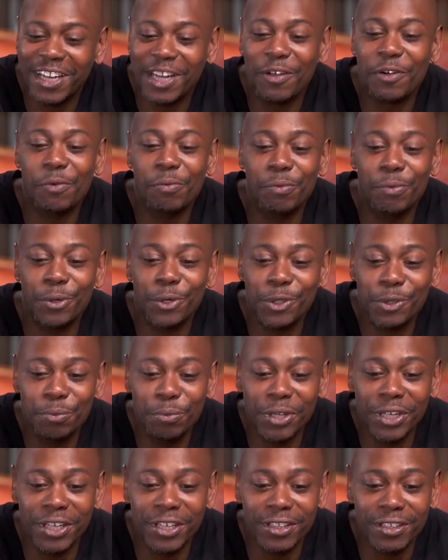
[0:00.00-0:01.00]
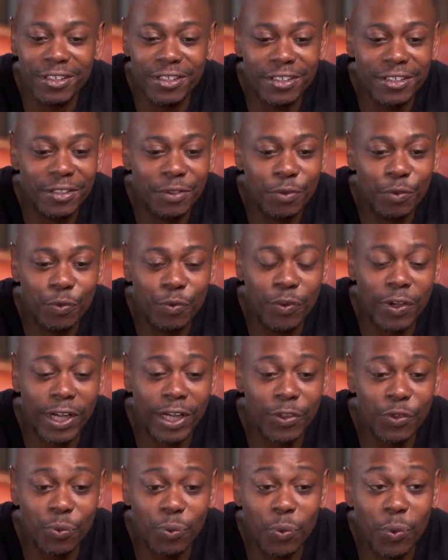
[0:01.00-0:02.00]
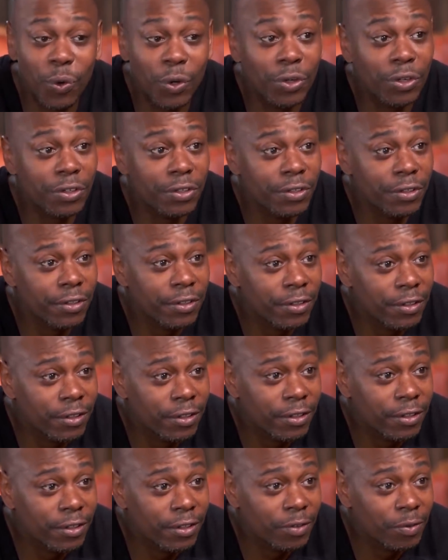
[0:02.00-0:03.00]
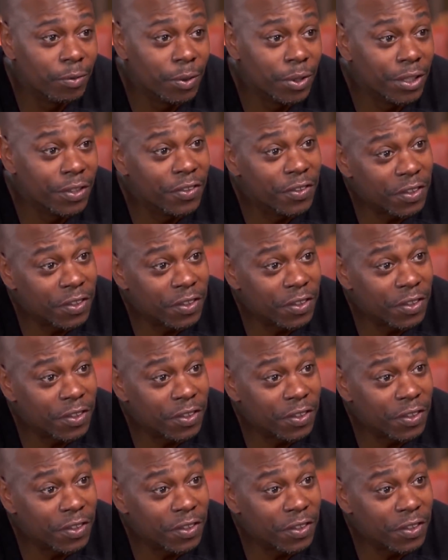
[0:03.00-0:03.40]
how a bushman finds water when it's